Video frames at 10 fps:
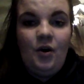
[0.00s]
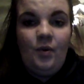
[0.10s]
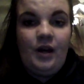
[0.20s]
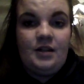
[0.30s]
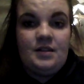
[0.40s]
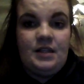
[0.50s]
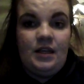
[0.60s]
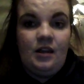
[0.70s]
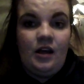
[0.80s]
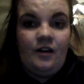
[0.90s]
we got to see
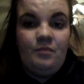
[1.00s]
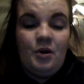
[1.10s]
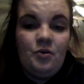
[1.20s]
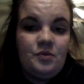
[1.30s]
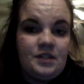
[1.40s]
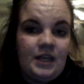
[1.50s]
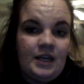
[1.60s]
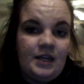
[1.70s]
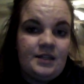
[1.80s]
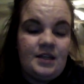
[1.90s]
a lot of bone
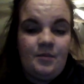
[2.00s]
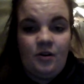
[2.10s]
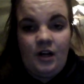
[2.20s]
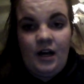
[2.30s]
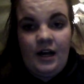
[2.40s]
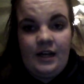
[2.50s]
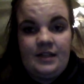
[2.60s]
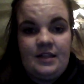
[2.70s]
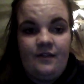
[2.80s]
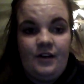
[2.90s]
scans,
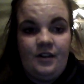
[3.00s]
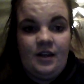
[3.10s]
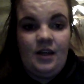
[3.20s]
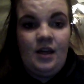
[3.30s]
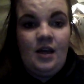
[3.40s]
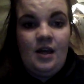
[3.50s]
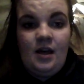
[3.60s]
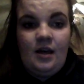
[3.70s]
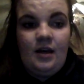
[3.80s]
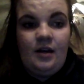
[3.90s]
MRIs, everything.
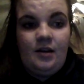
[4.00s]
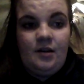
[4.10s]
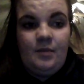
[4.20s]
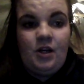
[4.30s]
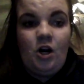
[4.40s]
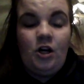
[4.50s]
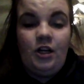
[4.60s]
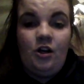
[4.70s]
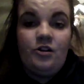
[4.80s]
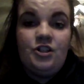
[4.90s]

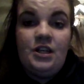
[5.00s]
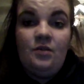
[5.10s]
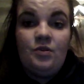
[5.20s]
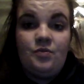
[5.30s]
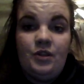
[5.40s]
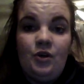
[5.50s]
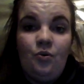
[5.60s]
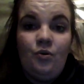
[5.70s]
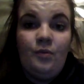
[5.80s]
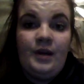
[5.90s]
Cardiology was really
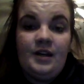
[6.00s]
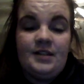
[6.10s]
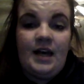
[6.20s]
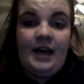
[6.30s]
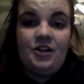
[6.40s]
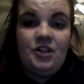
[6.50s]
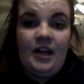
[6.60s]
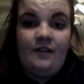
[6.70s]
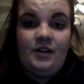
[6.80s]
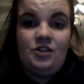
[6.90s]
cool because I actually
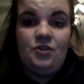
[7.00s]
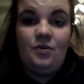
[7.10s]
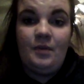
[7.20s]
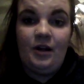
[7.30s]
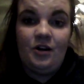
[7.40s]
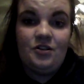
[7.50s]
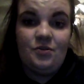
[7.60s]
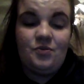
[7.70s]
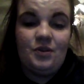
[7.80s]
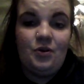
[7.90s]
have an issue with my heart, so
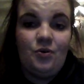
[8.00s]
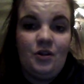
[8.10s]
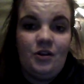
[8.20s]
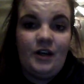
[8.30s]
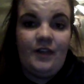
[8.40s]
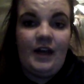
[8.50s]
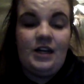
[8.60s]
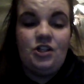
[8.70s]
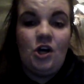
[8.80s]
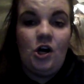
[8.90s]
it was really cool to look at that
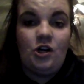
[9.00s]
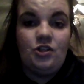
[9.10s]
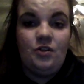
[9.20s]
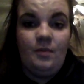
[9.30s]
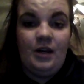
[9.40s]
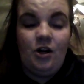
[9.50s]
and talk to the main